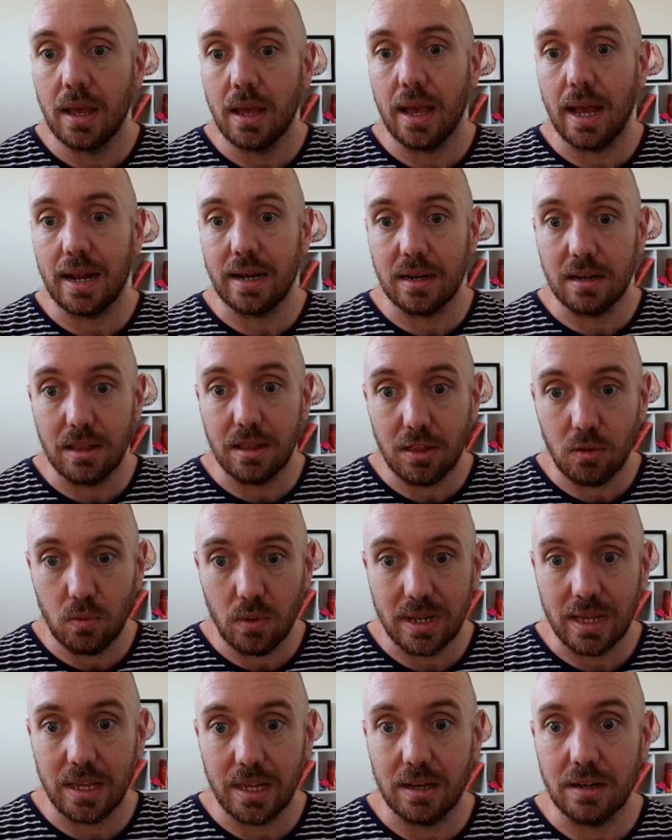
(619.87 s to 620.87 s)
and another one
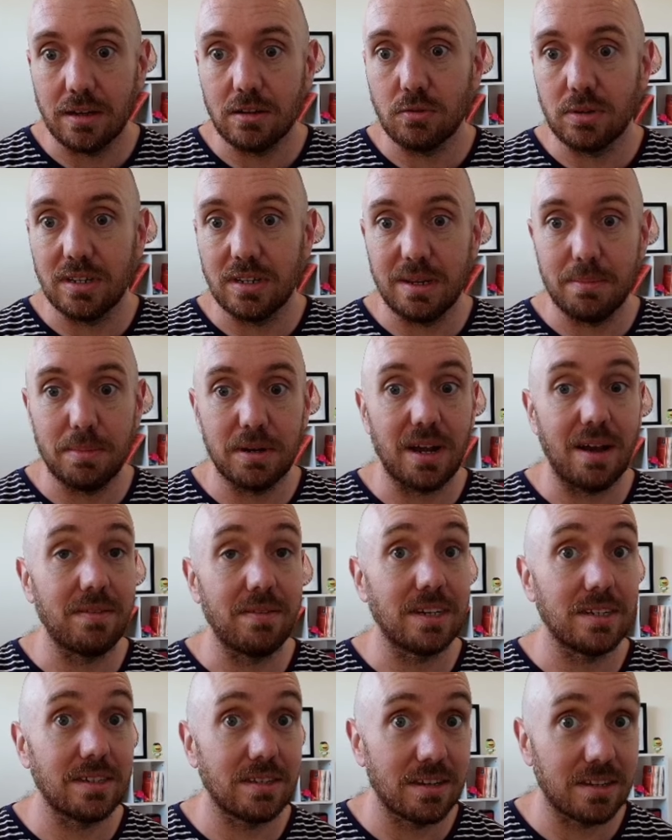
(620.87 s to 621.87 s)
here doing a deeper dive
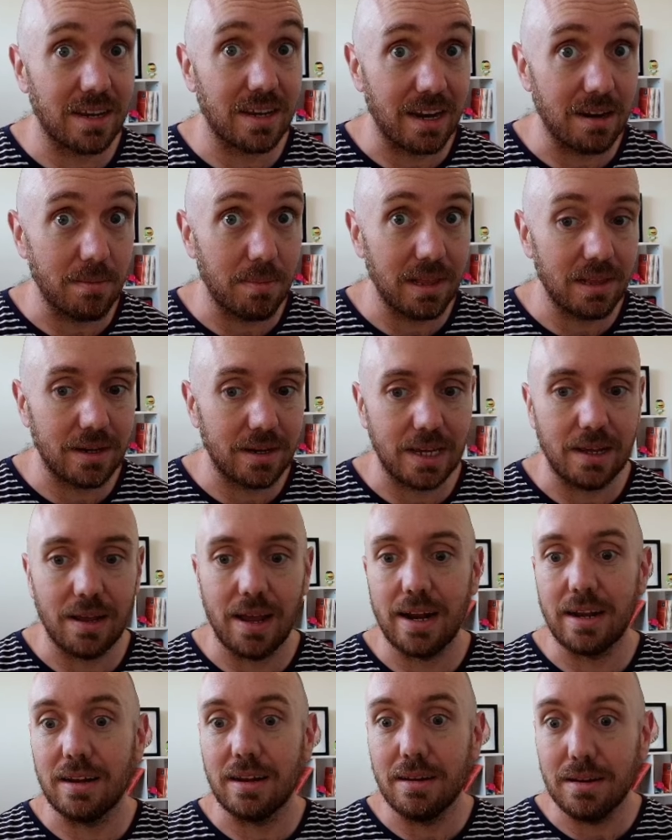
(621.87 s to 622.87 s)
into sustainability,
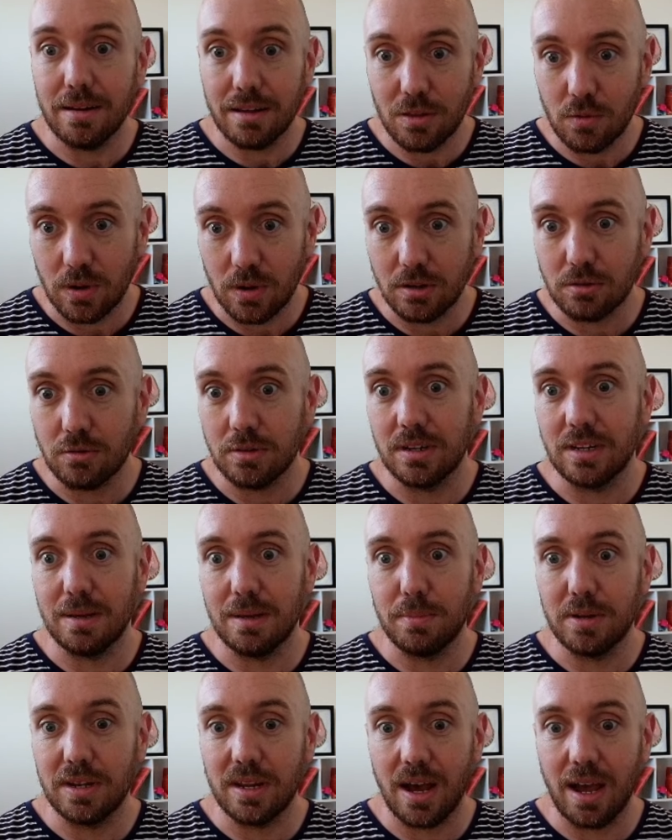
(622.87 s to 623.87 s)
and another one doing a deeper
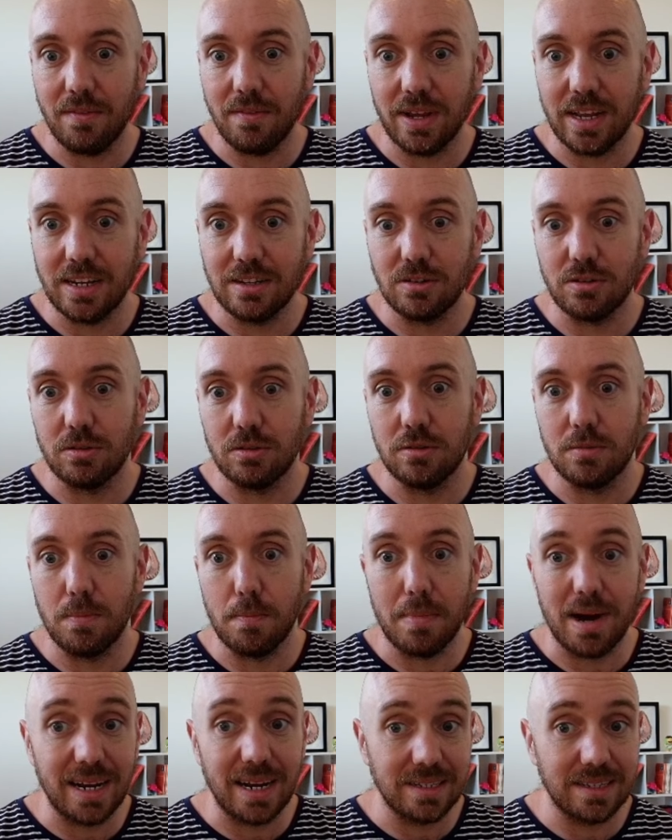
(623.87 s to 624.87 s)
dive into
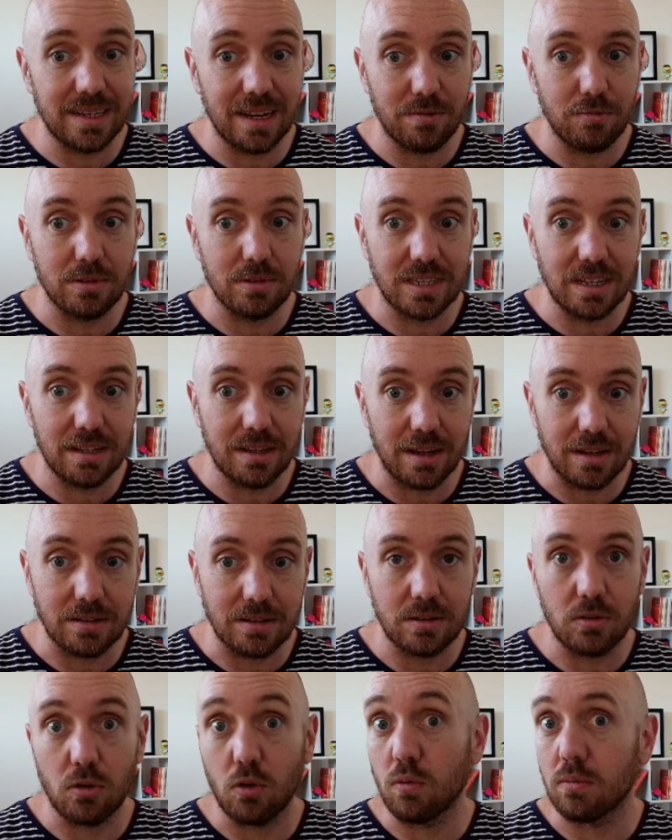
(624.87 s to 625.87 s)
mindset and resilience,
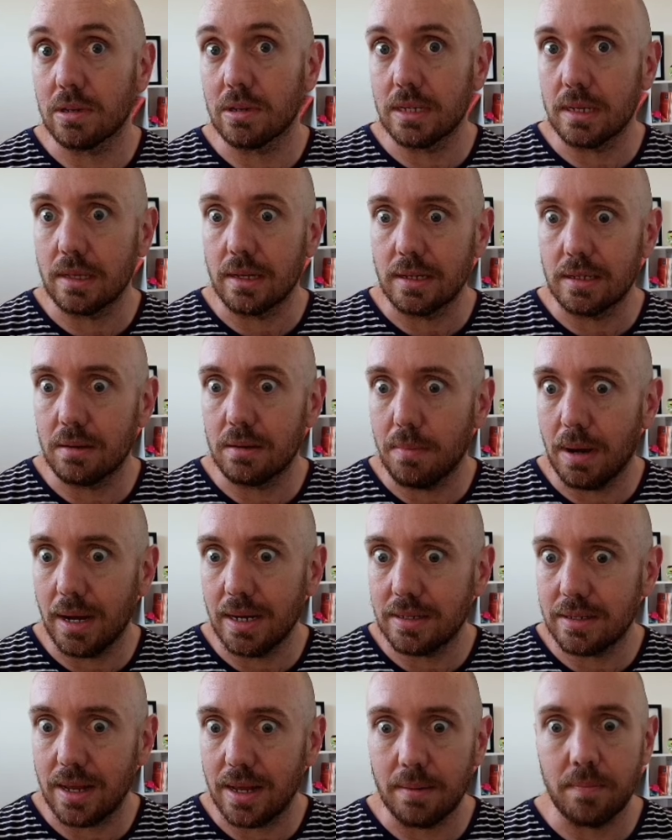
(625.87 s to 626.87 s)
or resilience and
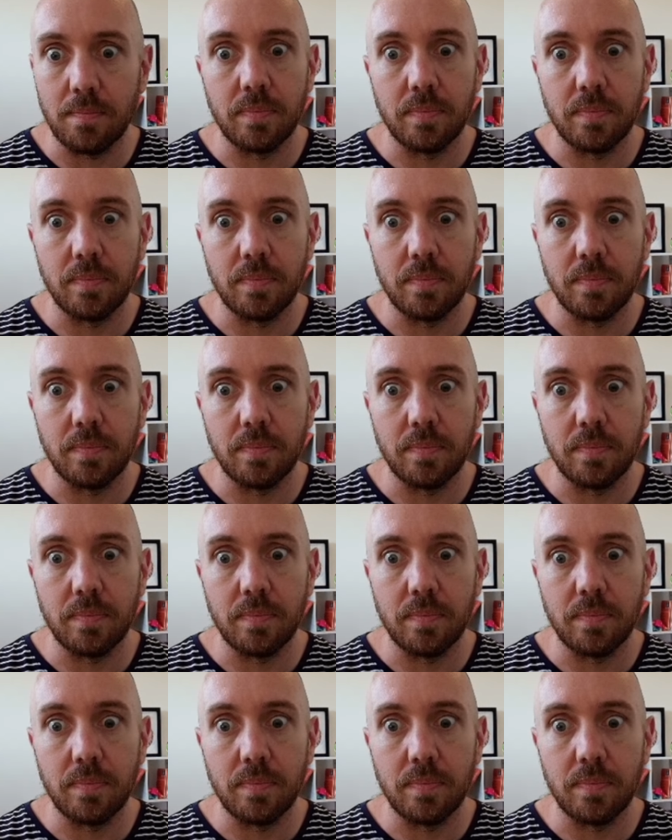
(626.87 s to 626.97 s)
mindset.